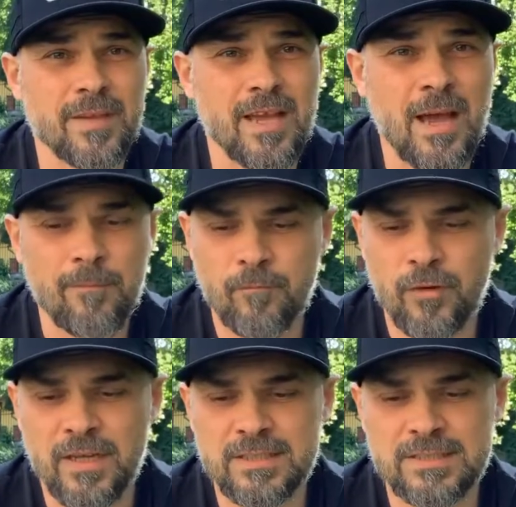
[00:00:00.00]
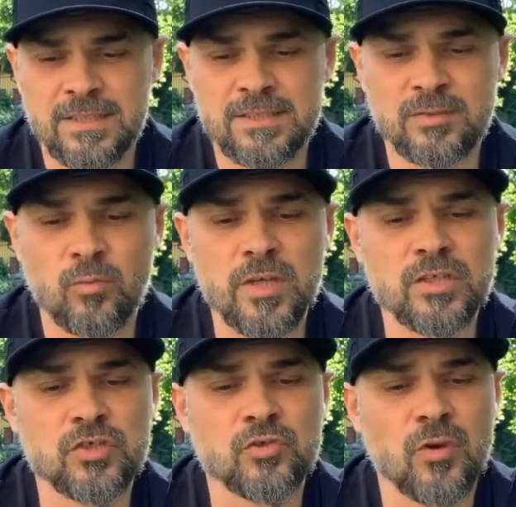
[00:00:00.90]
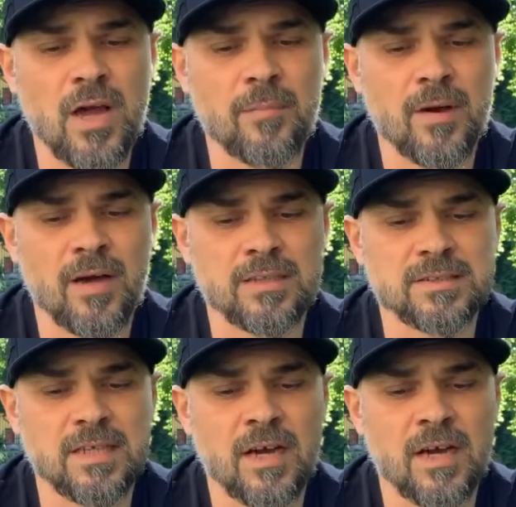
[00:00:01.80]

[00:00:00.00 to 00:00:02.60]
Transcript: up for us is, which traumas